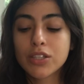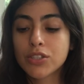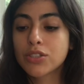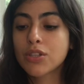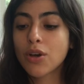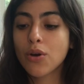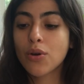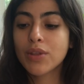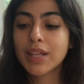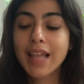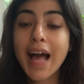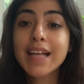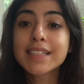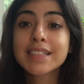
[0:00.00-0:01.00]
So
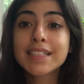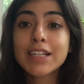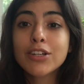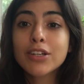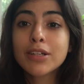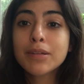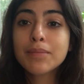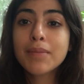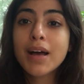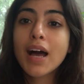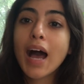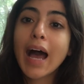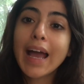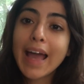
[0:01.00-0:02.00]
the last serum
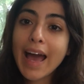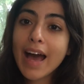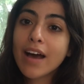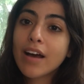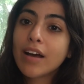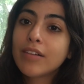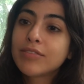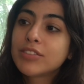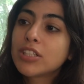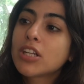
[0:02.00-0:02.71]
I have